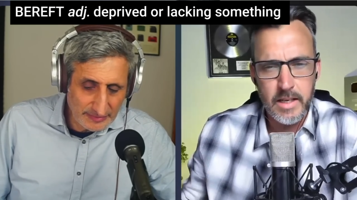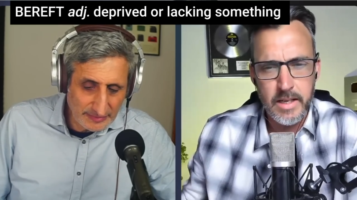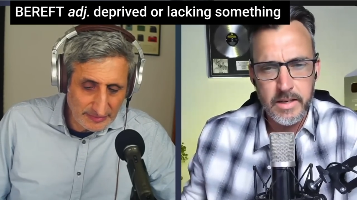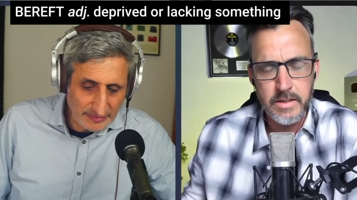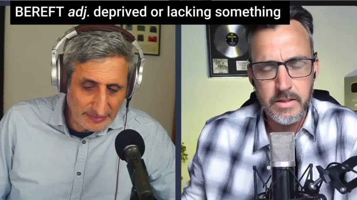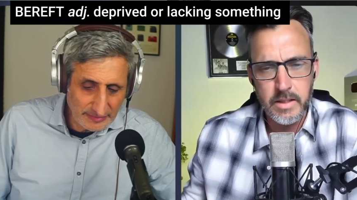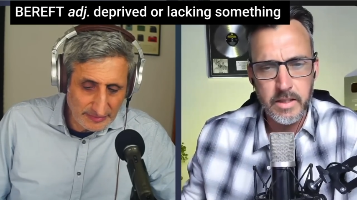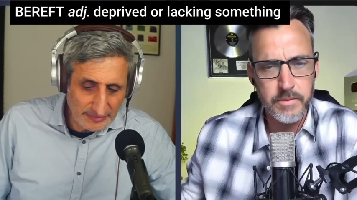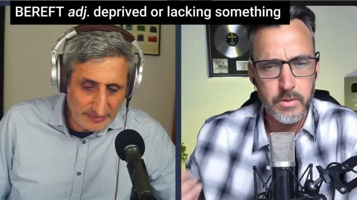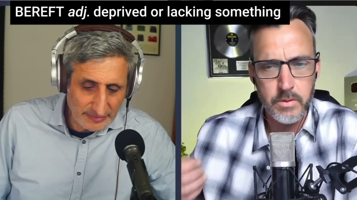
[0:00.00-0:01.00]
Speaker 1: dies,
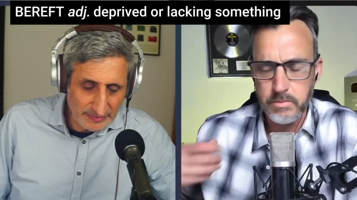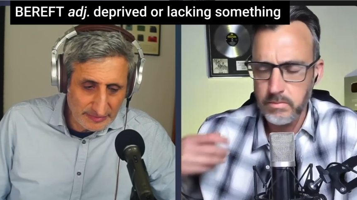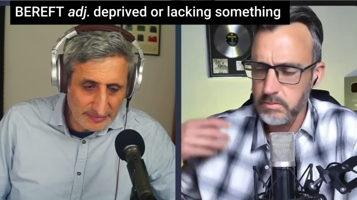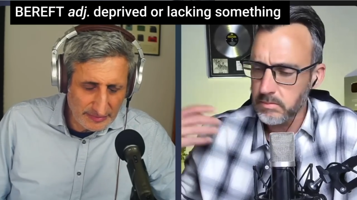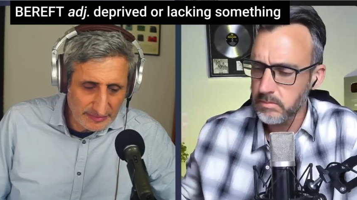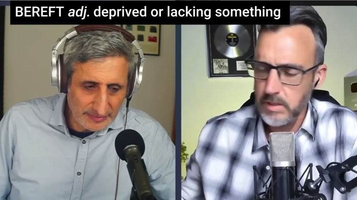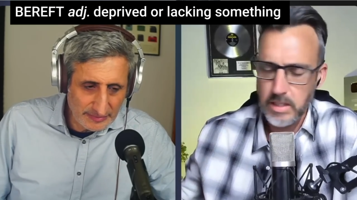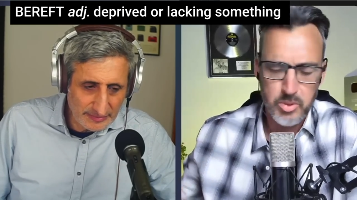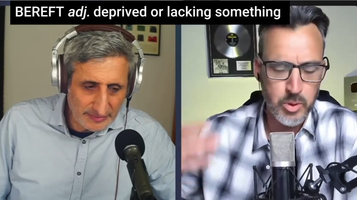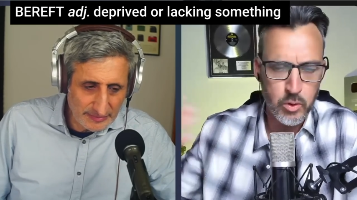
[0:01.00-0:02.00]
like if your
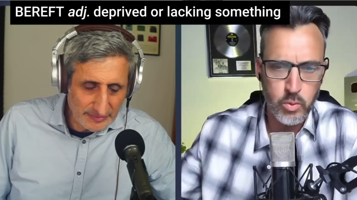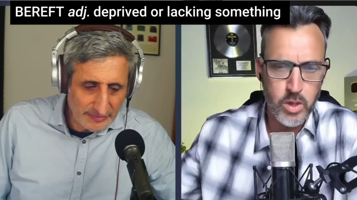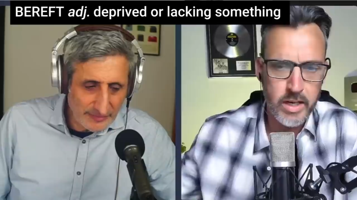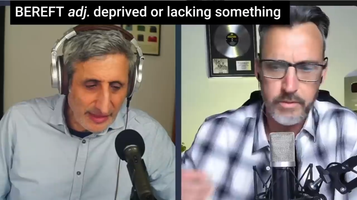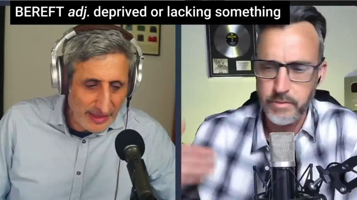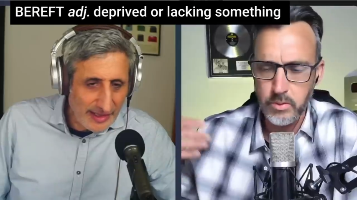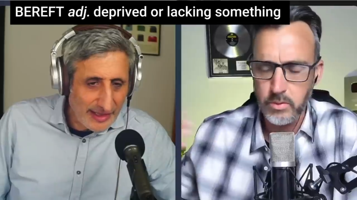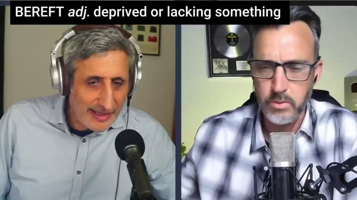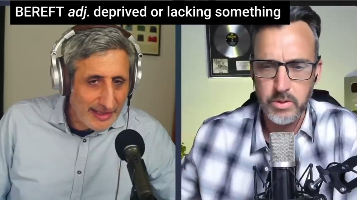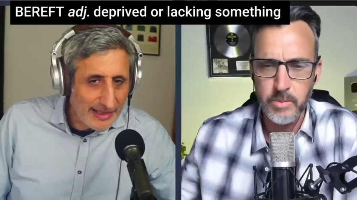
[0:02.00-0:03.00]
husband or wife
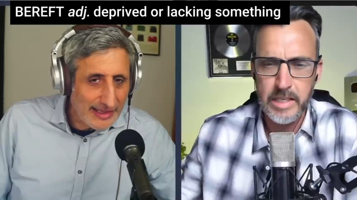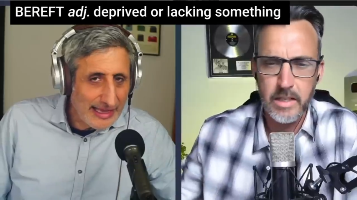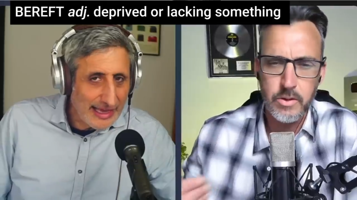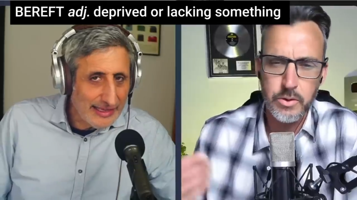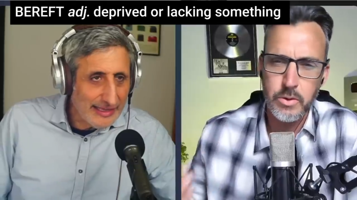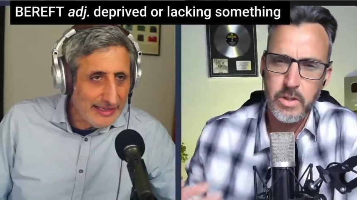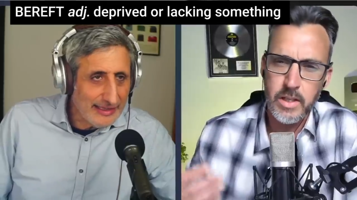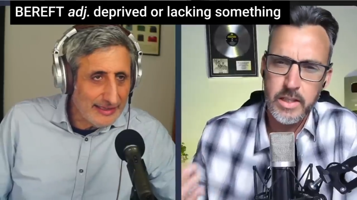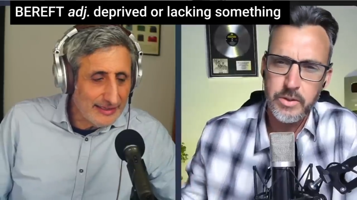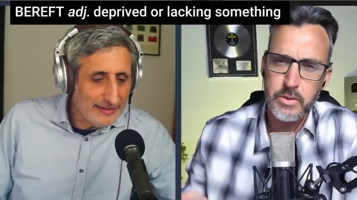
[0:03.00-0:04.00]
or, or somebody close to you
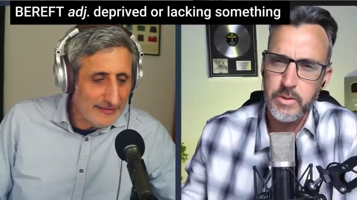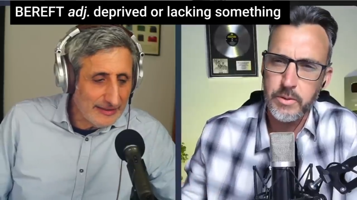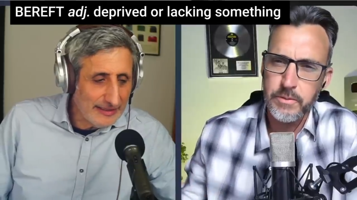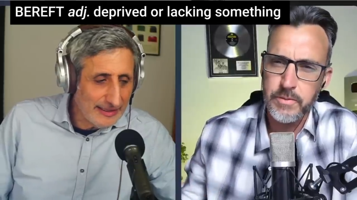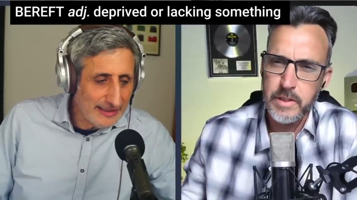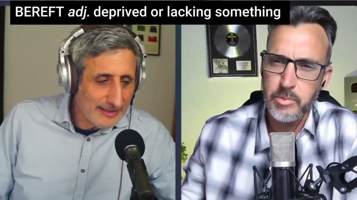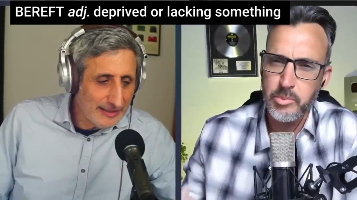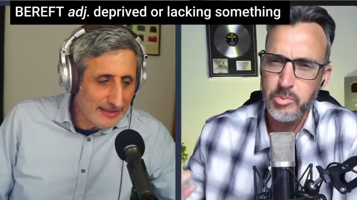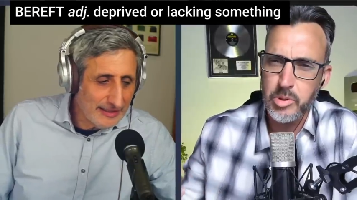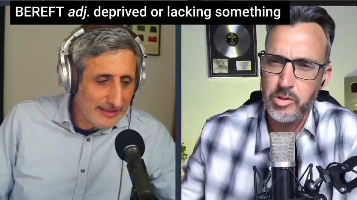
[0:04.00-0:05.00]
dies, you you
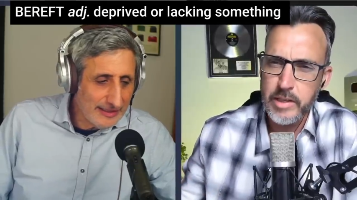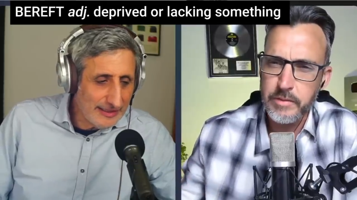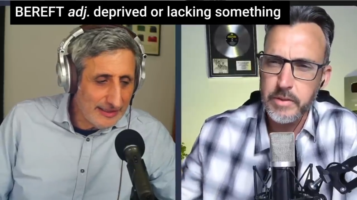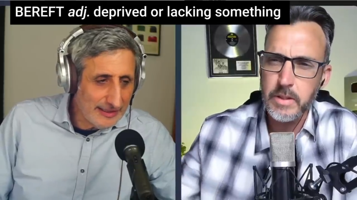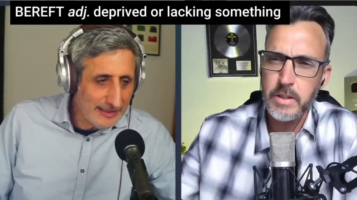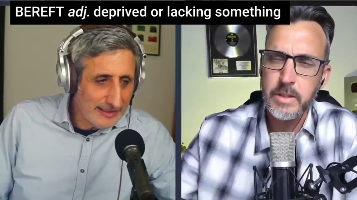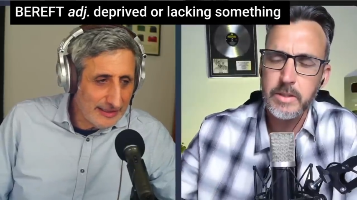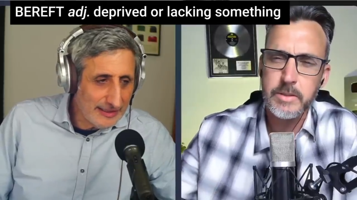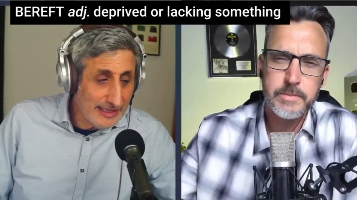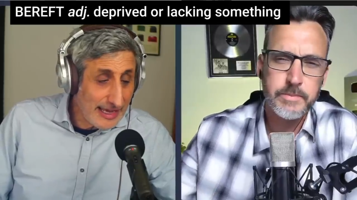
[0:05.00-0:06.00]
feel bereft.
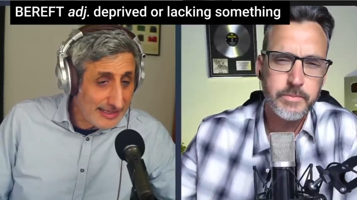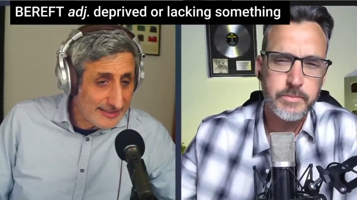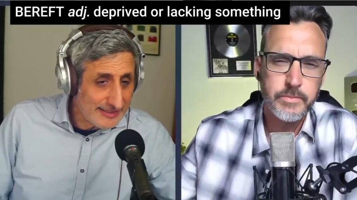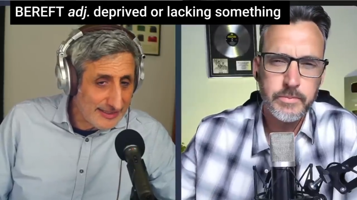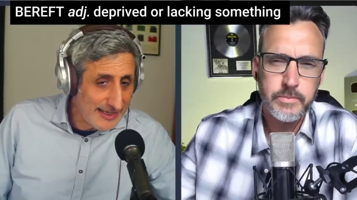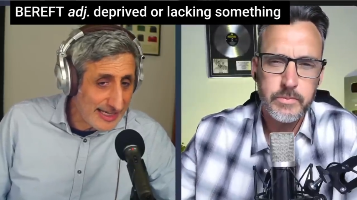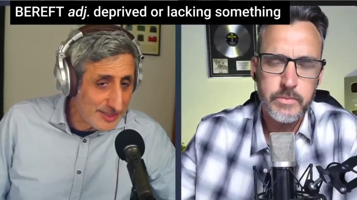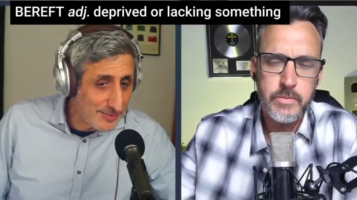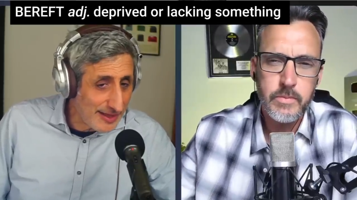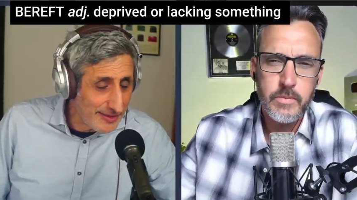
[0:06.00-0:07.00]
Speaker 2: Yes, yes,
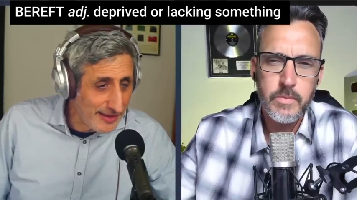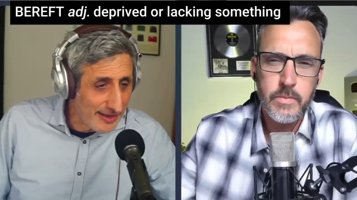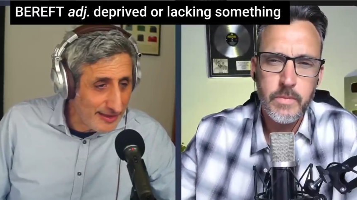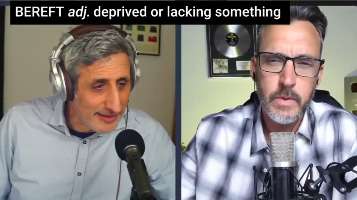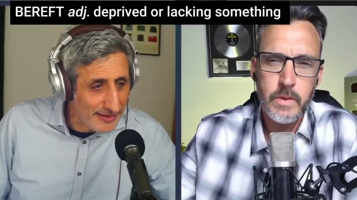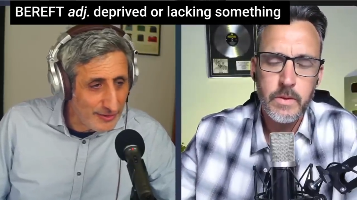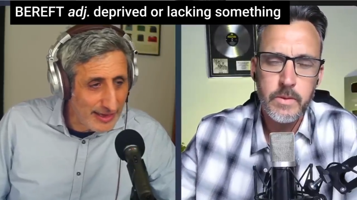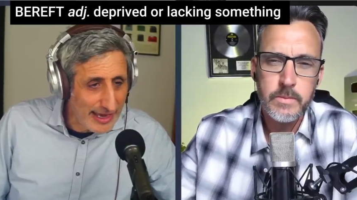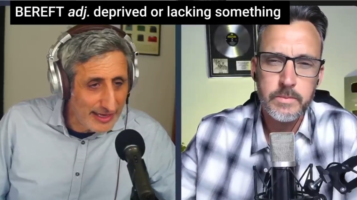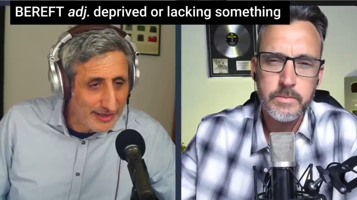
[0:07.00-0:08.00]
but I think I think you
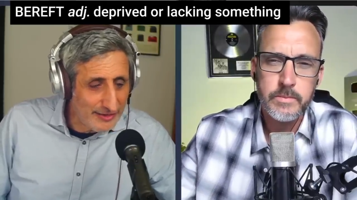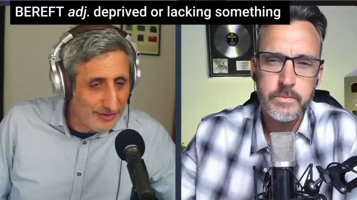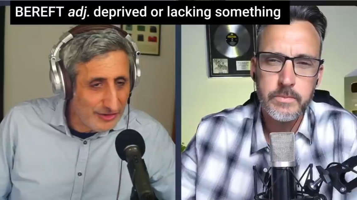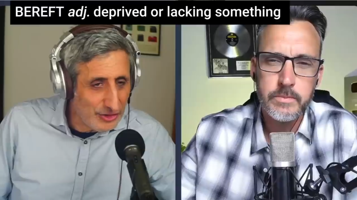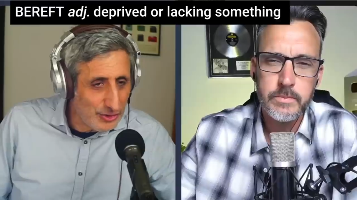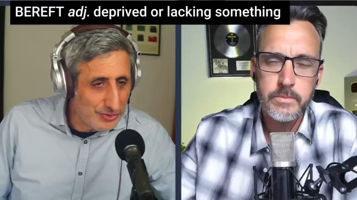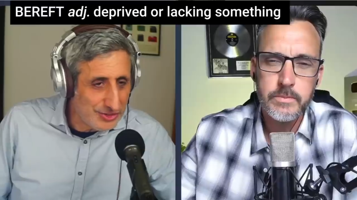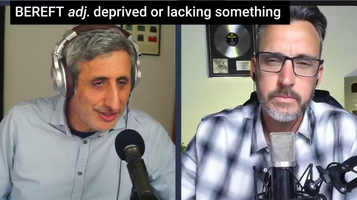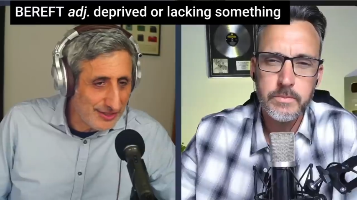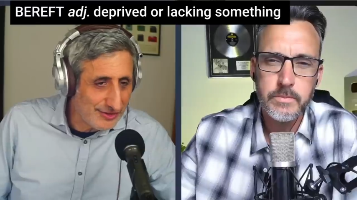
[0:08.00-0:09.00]
can use
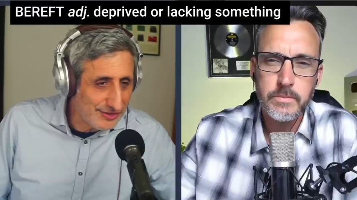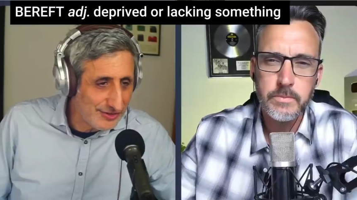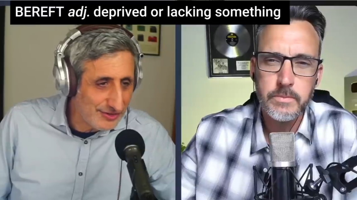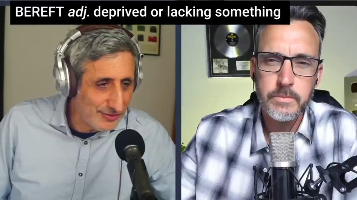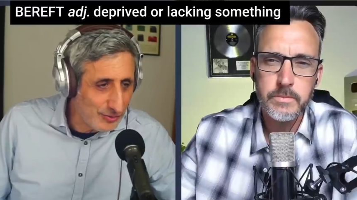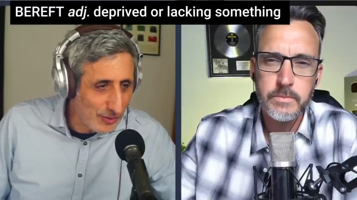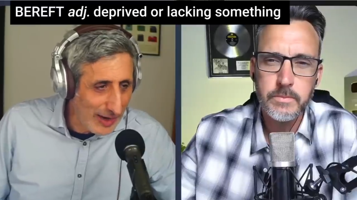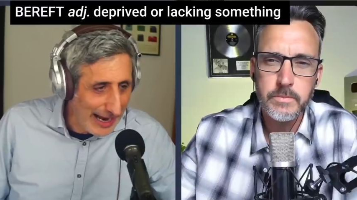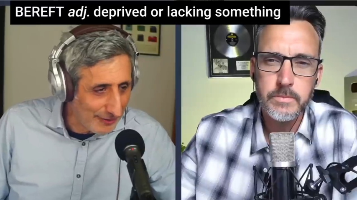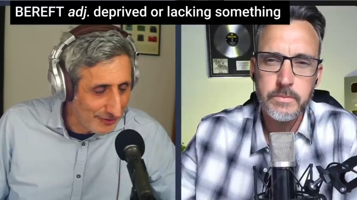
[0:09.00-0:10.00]
it
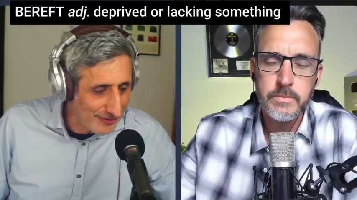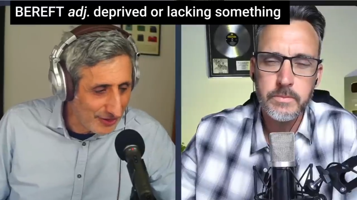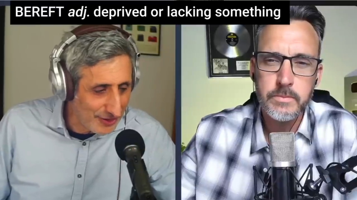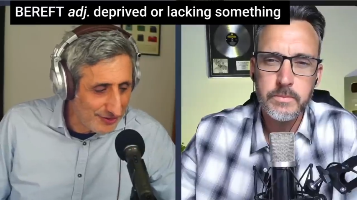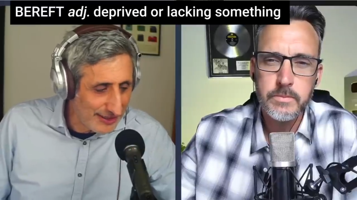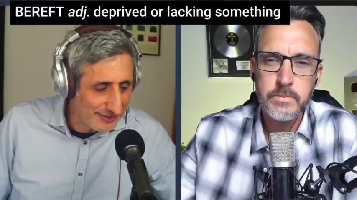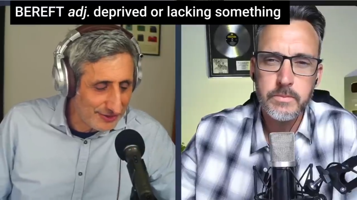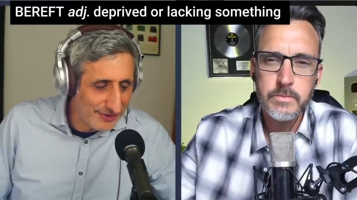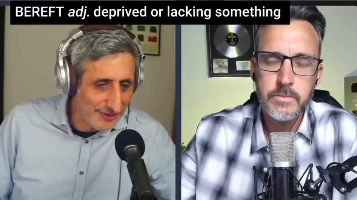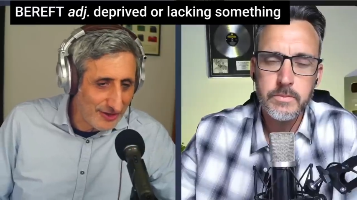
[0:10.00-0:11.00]
out of the
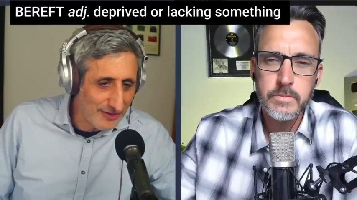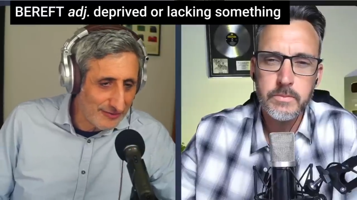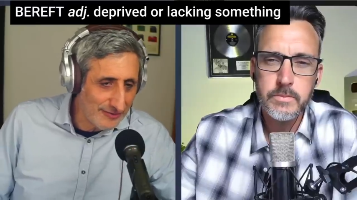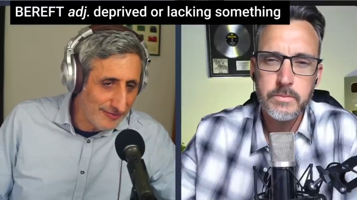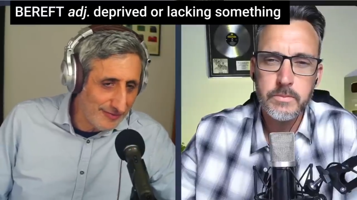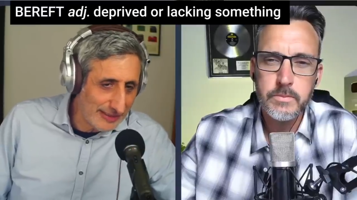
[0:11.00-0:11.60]
context of